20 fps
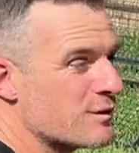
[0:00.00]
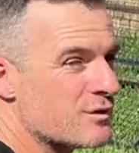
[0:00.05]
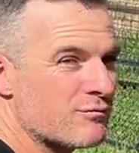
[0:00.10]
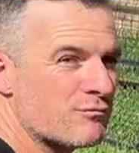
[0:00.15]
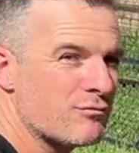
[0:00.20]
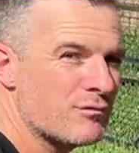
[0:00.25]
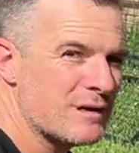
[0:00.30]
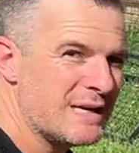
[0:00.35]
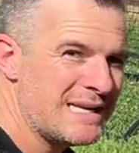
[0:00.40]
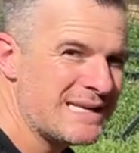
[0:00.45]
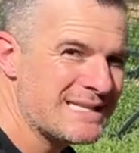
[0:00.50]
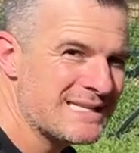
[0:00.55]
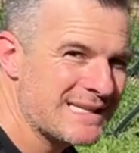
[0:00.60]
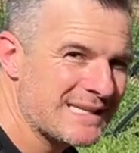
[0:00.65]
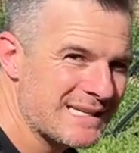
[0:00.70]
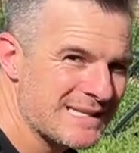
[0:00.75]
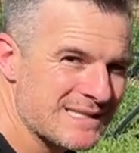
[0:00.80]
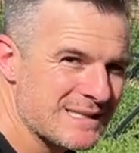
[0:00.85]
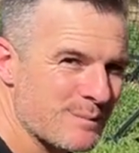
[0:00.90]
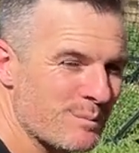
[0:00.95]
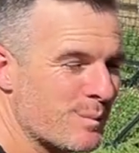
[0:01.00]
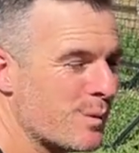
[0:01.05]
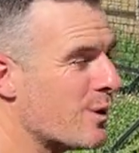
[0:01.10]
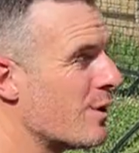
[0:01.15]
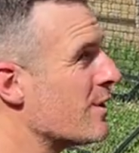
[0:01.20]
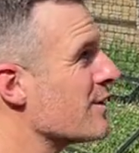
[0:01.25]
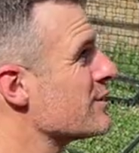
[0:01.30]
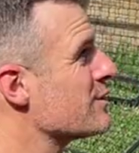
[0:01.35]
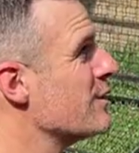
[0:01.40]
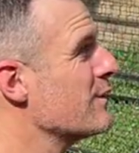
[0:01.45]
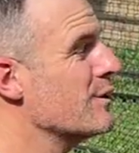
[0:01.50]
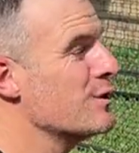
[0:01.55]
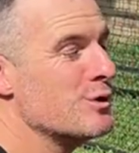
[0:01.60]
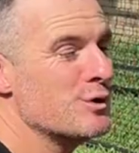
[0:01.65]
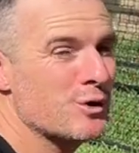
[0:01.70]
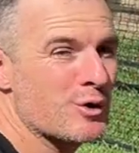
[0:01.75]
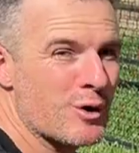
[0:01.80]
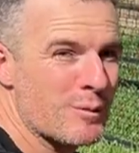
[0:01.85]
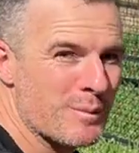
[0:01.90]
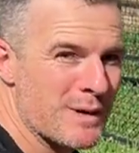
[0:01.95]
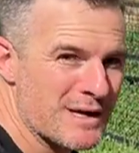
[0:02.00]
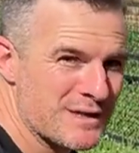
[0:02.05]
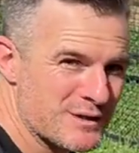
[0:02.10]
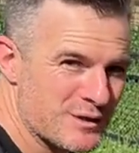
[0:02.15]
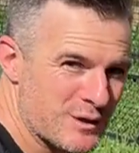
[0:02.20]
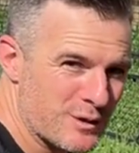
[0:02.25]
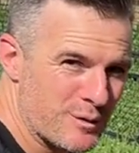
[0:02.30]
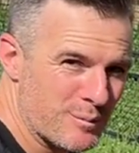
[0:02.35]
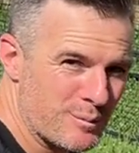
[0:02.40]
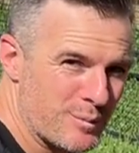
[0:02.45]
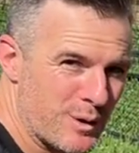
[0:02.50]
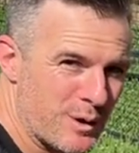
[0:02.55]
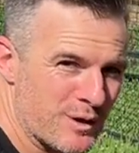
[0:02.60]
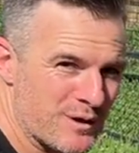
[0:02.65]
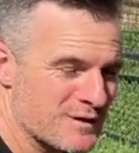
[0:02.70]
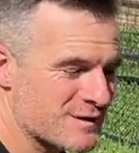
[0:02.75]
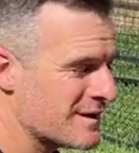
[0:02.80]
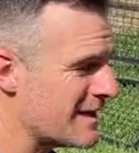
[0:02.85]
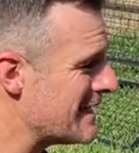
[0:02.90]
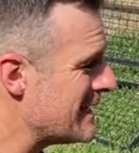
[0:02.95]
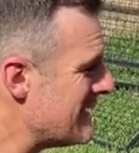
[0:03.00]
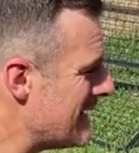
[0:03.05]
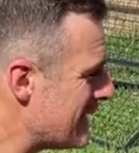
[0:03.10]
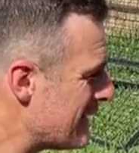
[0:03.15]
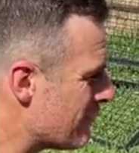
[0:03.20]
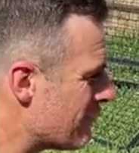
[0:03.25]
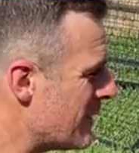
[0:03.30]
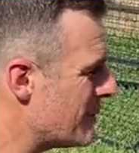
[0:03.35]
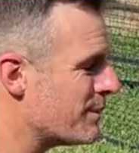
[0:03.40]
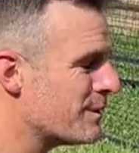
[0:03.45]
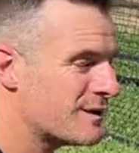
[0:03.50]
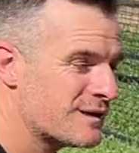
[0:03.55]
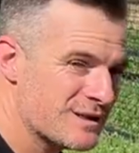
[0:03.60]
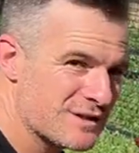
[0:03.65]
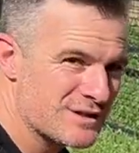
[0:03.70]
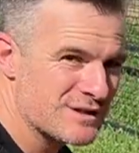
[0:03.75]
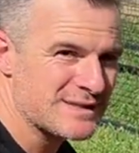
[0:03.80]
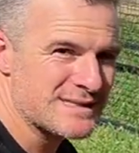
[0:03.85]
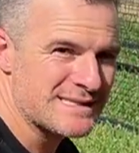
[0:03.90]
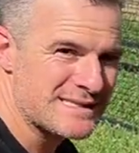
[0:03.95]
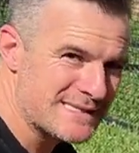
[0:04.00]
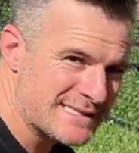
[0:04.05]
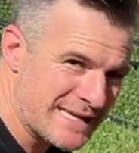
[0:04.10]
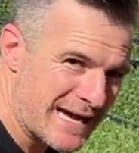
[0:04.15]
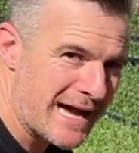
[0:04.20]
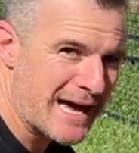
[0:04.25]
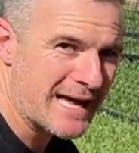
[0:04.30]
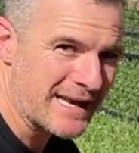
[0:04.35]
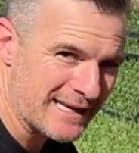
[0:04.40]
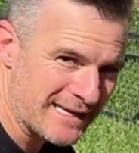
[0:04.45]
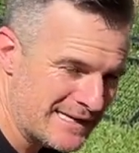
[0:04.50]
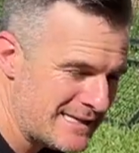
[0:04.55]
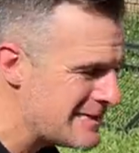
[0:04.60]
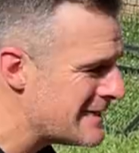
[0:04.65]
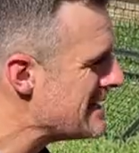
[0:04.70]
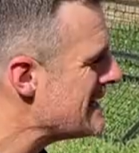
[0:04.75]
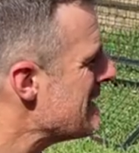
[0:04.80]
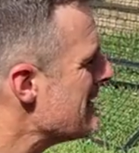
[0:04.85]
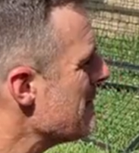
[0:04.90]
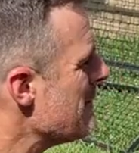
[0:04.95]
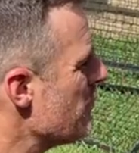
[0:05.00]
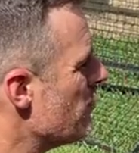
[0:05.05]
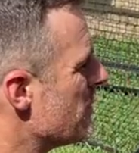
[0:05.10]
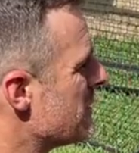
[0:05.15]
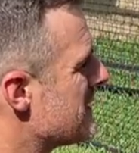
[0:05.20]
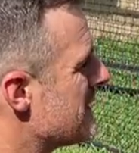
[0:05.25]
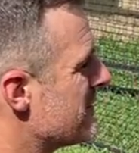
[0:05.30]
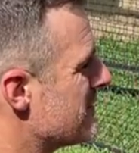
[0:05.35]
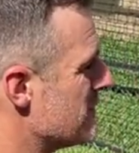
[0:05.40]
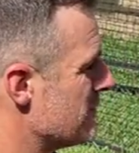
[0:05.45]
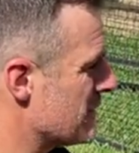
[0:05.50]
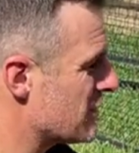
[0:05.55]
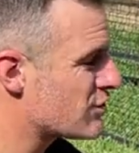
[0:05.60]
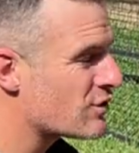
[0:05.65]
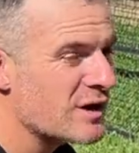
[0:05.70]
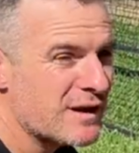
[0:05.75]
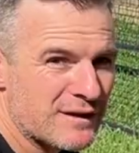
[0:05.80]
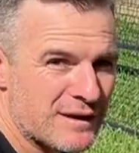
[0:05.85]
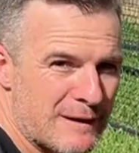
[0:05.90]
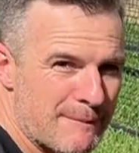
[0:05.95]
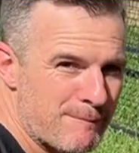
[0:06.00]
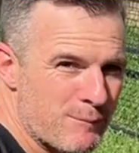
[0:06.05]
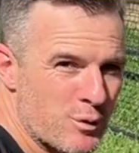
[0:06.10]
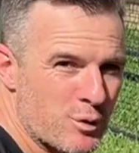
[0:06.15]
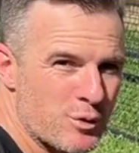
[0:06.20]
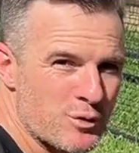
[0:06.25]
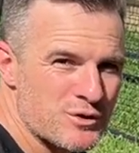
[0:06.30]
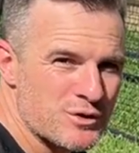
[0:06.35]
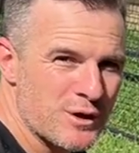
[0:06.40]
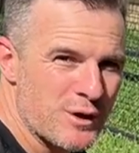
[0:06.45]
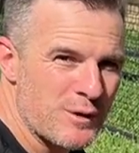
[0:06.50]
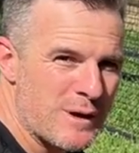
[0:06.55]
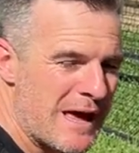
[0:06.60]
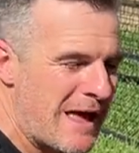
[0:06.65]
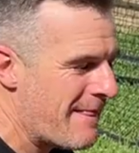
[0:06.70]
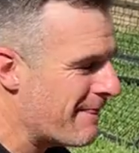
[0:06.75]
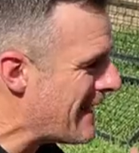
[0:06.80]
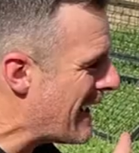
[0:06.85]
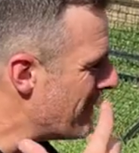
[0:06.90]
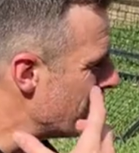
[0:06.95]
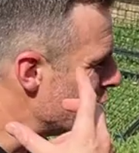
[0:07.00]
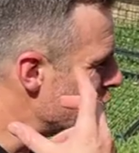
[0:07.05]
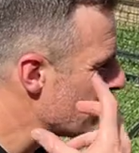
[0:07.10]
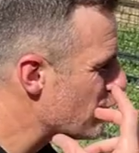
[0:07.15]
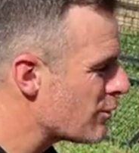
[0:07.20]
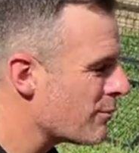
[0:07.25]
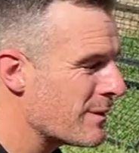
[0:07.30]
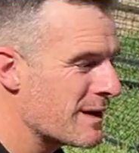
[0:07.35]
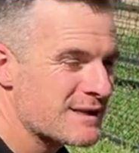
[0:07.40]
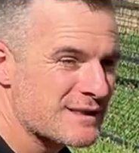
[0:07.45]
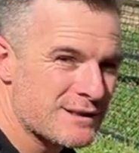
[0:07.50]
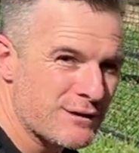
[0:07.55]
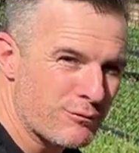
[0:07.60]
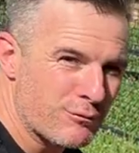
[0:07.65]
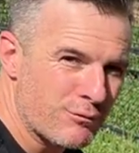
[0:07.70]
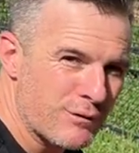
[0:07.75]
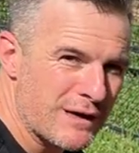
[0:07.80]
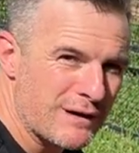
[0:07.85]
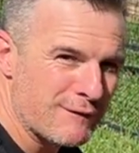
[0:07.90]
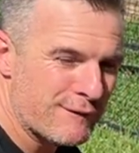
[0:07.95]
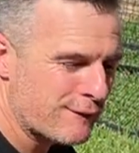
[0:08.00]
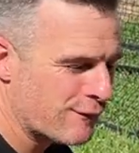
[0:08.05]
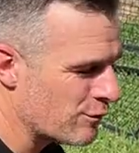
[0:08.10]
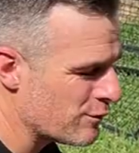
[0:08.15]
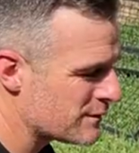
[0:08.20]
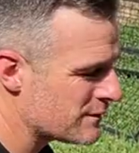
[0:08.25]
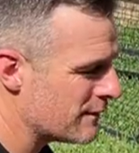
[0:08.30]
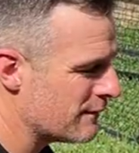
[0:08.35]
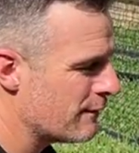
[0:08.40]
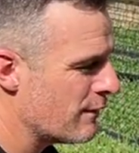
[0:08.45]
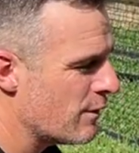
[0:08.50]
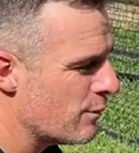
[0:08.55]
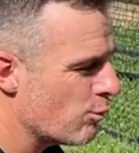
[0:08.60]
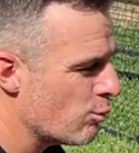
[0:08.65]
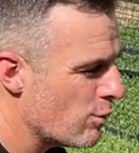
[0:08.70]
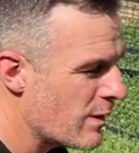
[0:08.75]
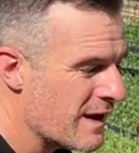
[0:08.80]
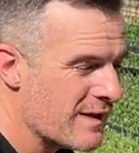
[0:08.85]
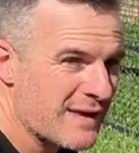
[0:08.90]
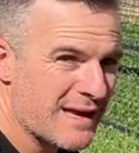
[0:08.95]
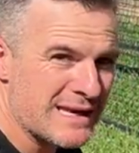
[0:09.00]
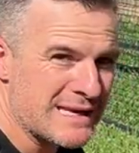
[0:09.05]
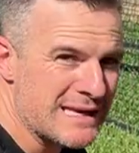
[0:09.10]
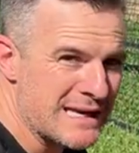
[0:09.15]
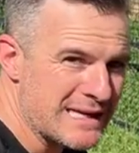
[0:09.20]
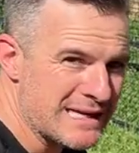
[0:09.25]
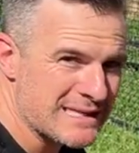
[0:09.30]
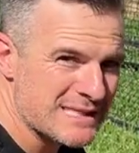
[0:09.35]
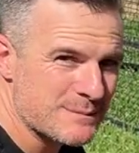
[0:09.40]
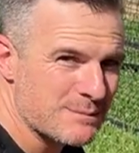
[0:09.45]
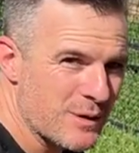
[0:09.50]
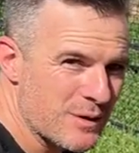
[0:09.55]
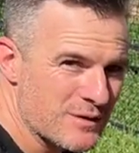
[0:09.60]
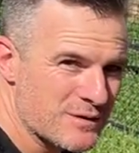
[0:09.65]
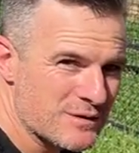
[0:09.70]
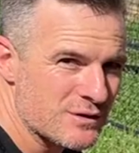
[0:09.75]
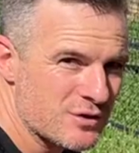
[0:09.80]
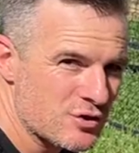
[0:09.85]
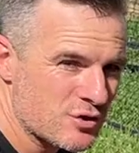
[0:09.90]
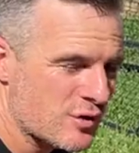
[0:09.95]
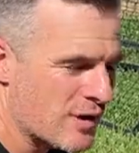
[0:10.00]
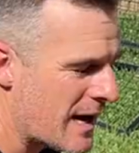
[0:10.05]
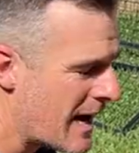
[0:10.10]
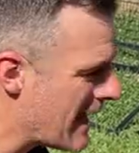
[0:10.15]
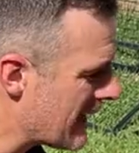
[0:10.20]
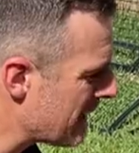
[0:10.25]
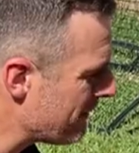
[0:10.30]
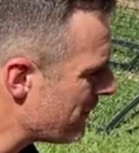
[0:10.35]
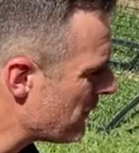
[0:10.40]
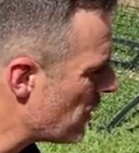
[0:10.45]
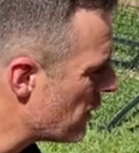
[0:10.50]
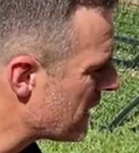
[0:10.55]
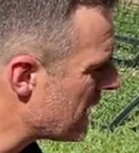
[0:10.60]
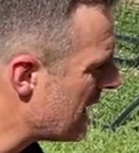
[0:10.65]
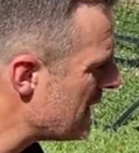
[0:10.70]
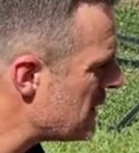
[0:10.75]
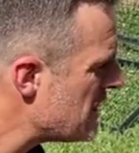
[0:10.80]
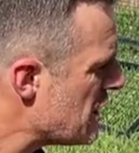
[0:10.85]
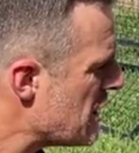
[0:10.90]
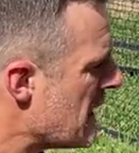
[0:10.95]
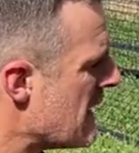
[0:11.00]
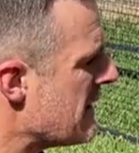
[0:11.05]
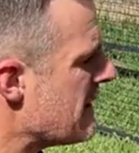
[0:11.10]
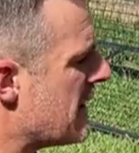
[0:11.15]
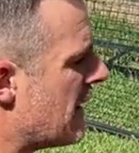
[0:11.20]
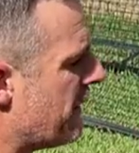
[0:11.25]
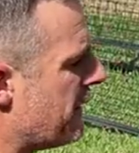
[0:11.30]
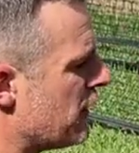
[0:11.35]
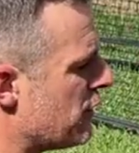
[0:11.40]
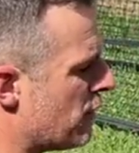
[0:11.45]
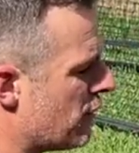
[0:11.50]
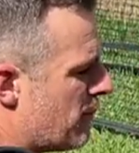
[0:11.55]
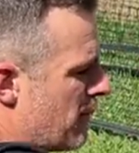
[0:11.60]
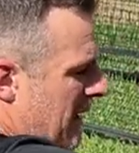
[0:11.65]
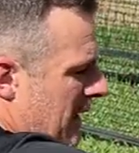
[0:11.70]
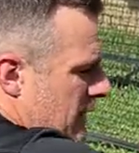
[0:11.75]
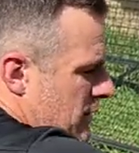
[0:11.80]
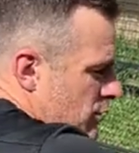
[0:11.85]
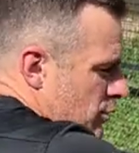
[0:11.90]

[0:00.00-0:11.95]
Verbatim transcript: which really ticks the box on the neuromuscular component. So they get the repetitions done, which gives them the strengthening, but also that neuromuscular reinforcement of where their knee is supposed to track, okay? The other thing you gotta make